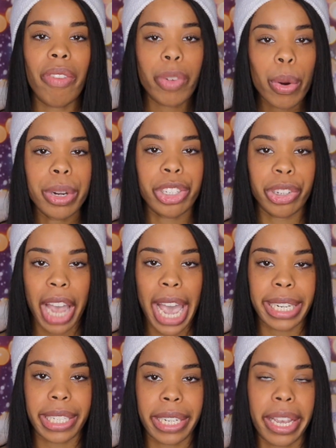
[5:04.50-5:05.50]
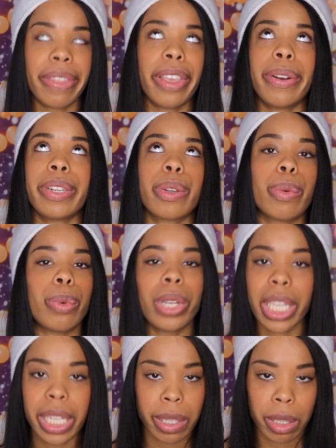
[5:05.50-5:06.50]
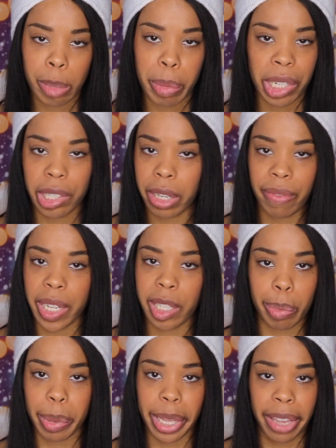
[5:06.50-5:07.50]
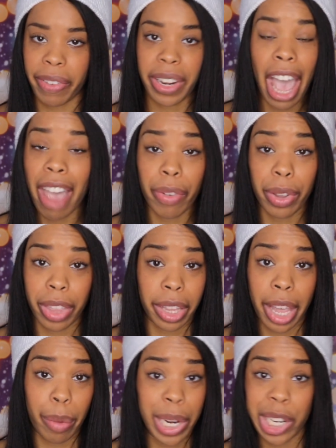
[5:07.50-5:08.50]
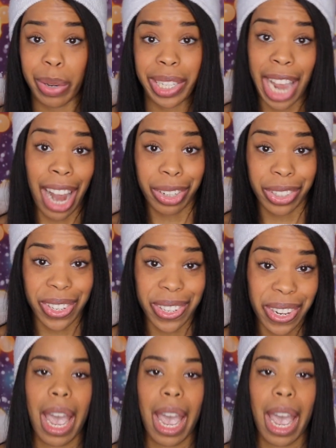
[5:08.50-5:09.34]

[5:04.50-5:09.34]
Of course you're acting, and there is a willing suspension of disbelief in everything that we do as actors.